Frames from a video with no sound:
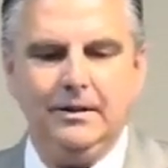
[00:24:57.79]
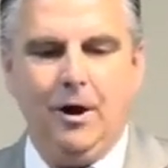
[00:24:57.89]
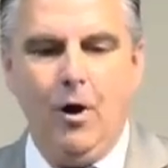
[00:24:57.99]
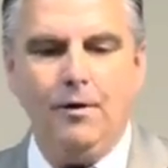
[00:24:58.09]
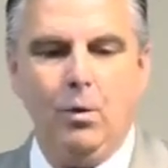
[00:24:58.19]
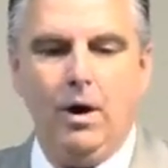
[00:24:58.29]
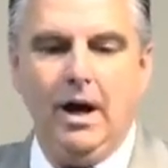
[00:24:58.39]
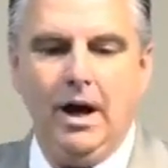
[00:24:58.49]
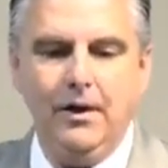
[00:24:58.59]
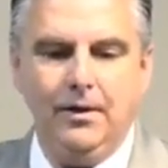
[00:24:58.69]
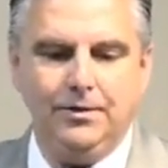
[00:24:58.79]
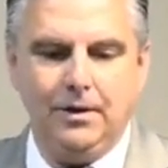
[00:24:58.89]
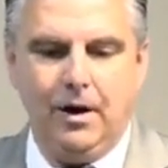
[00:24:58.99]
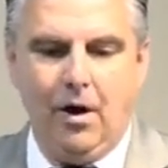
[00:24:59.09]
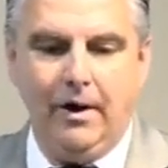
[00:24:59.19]
over what others
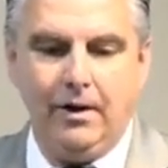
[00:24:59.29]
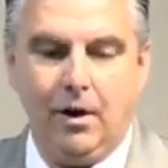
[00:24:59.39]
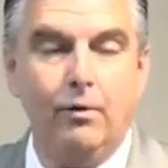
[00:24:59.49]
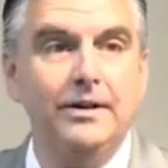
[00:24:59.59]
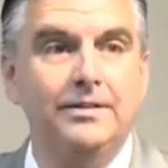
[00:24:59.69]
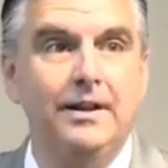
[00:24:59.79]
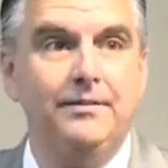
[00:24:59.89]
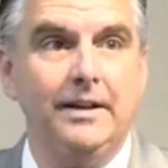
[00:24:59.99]
are, are, are receiving